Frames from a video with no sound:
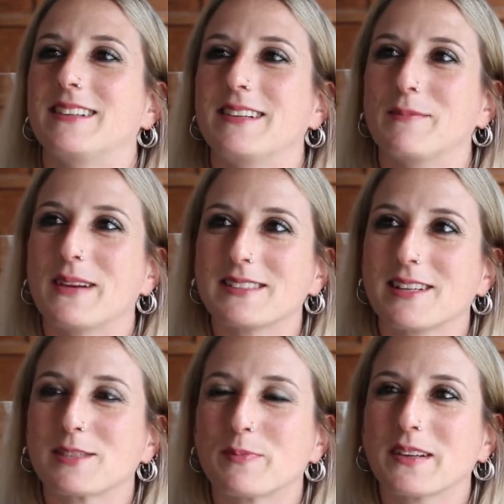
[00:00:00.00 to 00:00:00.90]
The best
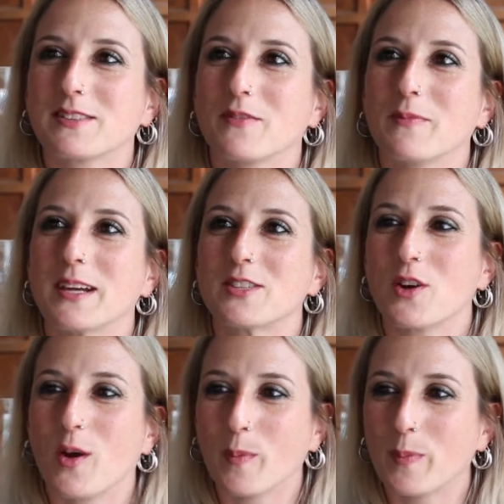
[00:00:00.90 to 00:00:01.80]
aspect of my
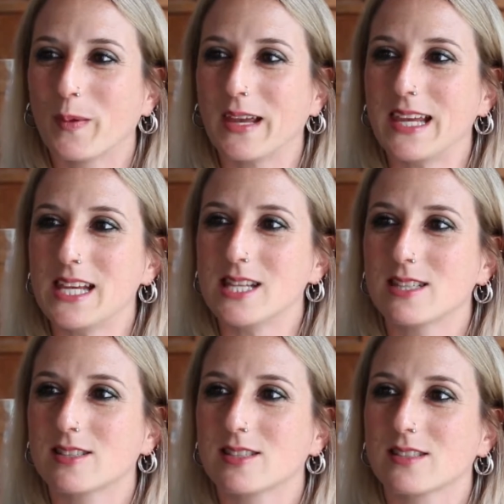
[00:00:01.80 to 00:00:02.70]
job is,
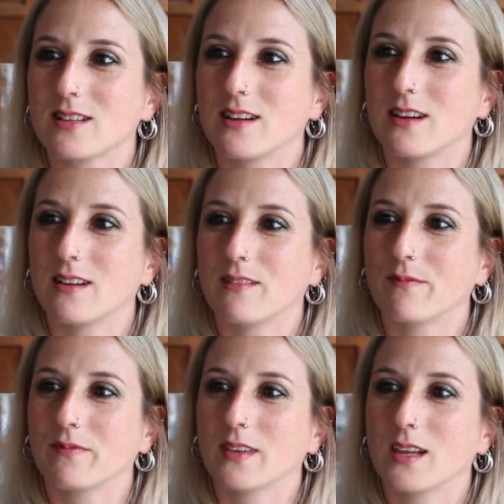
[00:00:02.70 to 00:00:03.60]

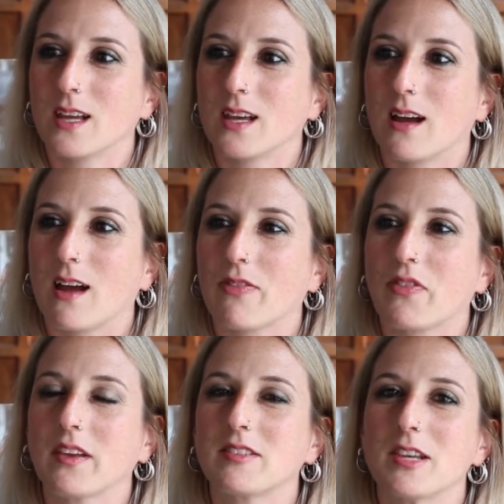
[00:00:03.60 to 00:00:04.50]
I
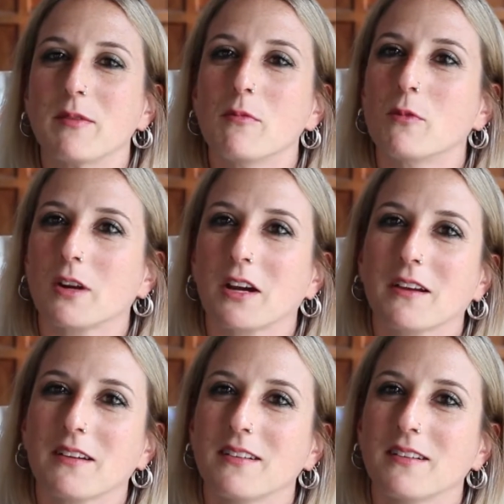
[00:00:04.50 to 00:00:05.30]
think, teamwork.